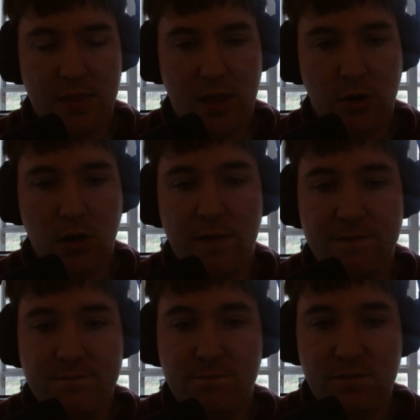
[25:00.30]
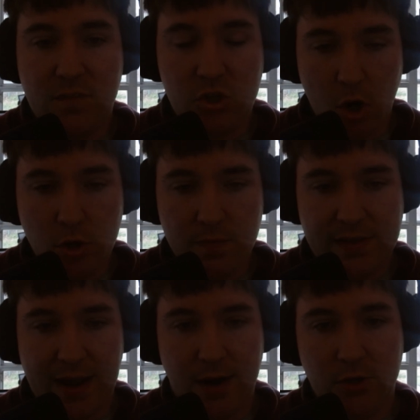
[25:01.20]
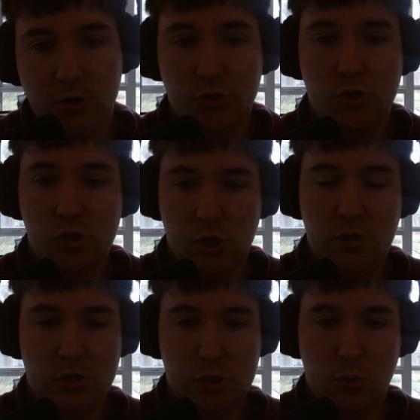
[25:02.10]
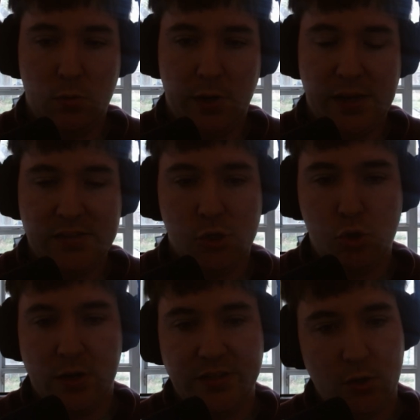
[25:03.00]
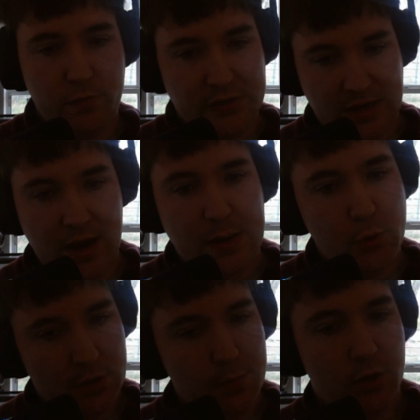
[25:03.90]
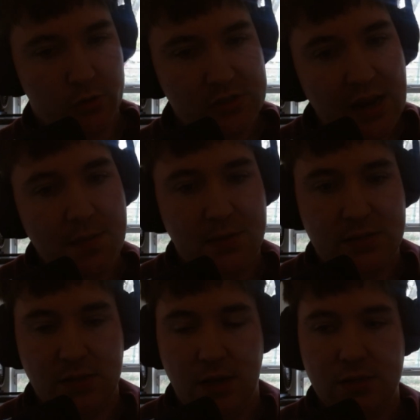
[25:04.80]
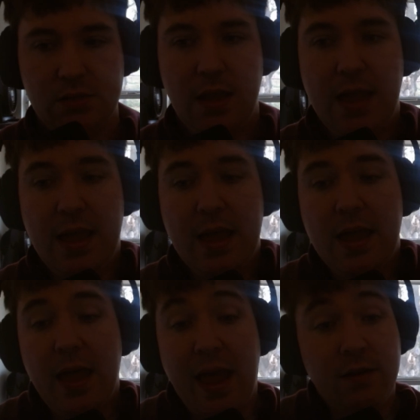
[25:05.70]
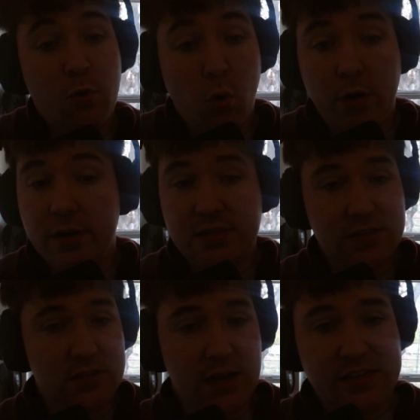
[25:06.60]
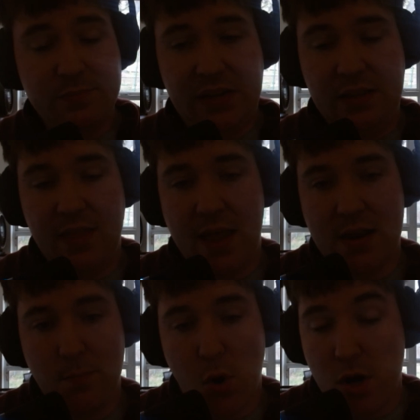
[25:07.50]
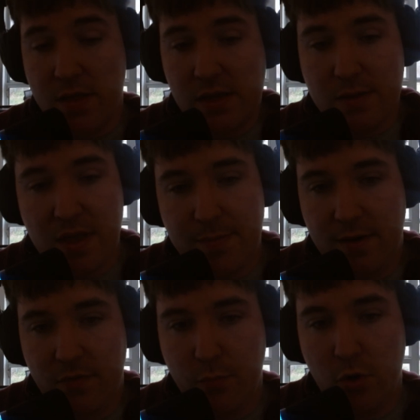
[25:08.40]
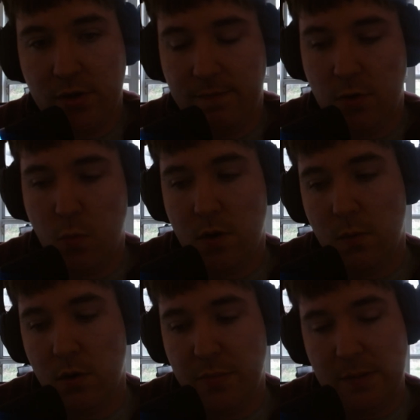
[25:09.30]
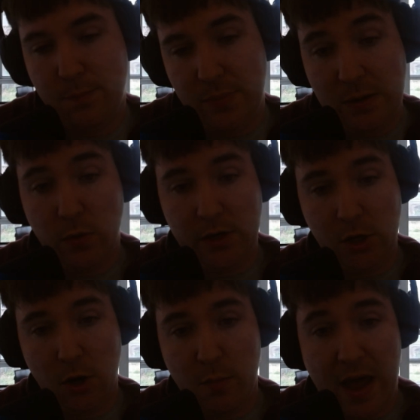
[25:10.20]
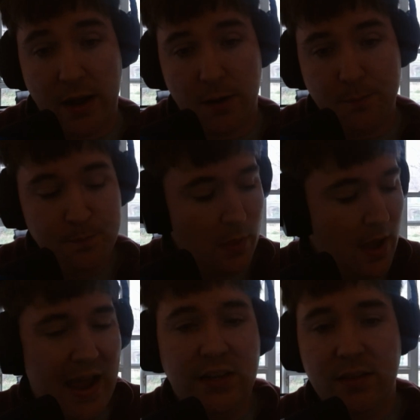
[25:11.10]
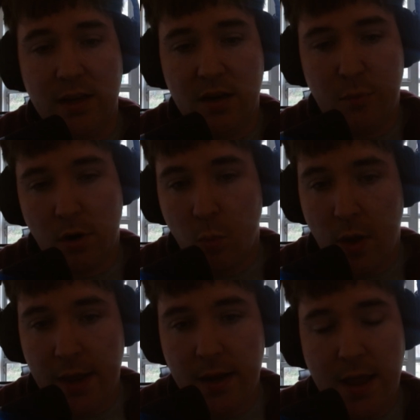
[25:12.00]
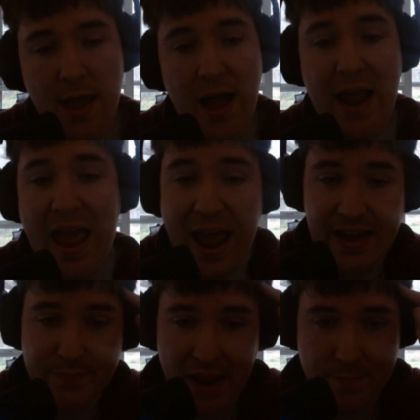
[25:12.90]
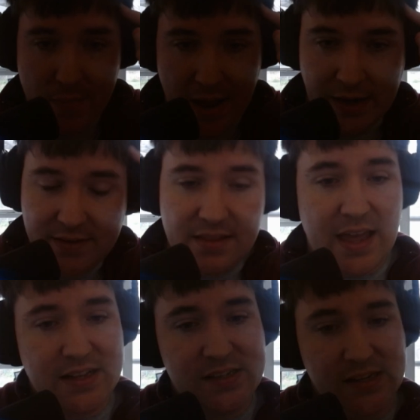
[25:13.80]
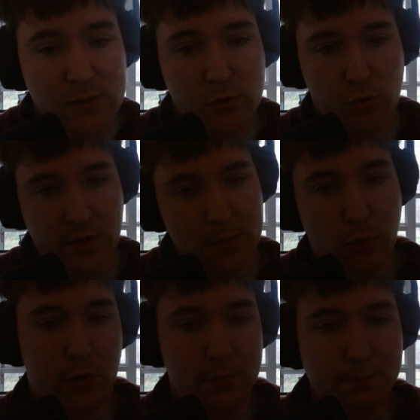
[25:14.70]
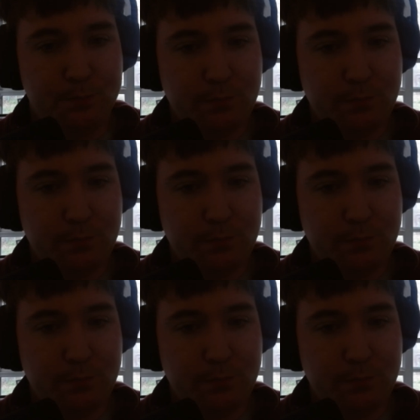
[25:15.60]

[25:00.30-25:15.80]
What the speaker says: They're going to show you the characters, show you the stories, and trust that over time you'll come to understand these things. And of course, this does mean that part of the commitment of the book, if you will, would be being willing to go back. I get to the end of part 1. I had in my mind that scene was really important.